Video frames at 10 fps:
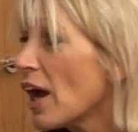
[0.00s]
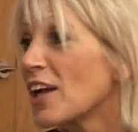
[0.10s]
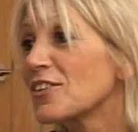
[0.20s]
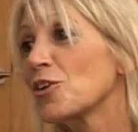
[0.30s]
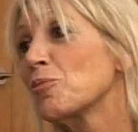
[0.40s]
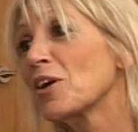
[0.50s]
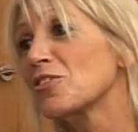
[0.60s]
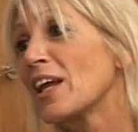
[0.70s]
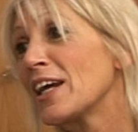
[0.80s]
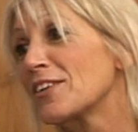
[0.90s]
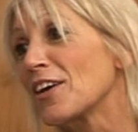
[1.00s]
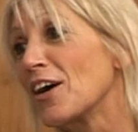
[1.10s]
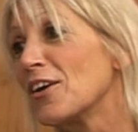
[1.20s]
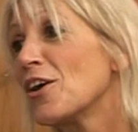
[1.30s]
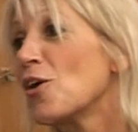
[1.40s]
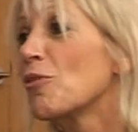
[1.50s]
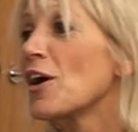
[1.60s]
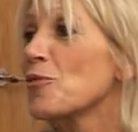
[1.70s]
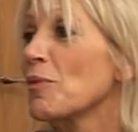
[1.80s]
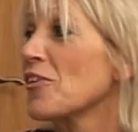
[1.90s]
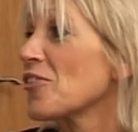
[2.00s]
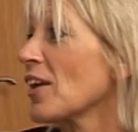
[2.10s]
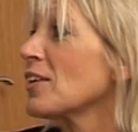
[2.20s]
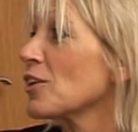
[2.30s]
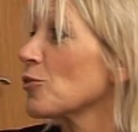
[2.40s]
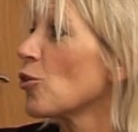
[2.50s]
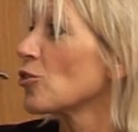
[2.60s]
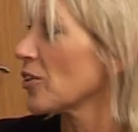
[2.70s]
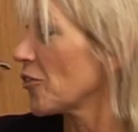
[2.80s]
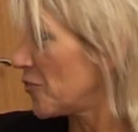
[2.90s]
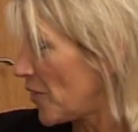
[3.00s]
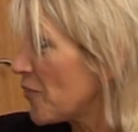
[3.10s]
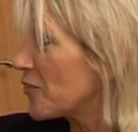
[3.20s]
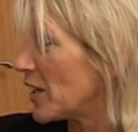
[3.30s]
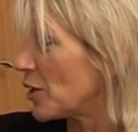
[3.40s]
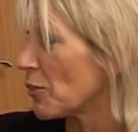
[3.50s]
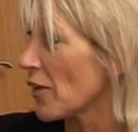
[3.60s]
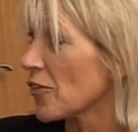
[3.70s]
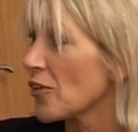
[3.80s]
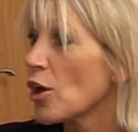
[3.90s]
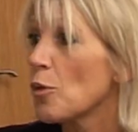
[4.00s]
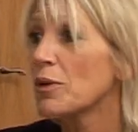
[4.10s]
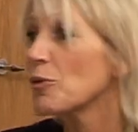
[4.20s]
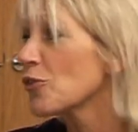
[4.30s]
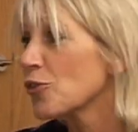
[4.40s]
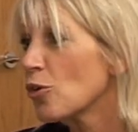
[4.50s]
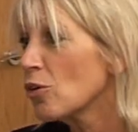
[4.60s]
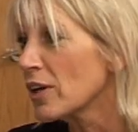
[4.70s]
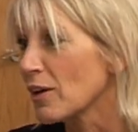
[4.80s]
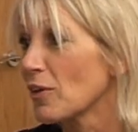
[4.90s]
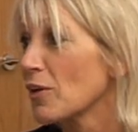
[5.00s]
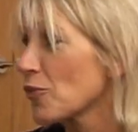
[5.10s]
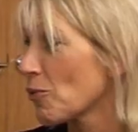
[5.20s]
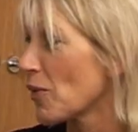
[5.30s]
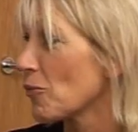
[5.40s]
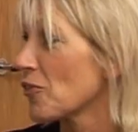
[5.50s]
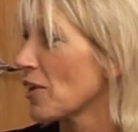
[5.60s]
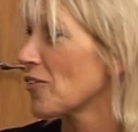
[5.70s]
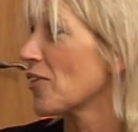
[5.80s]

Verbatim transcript: until much later. Mm. Whereas my son didn't walk till 15 months, but he was talking. Well, he was the one that was like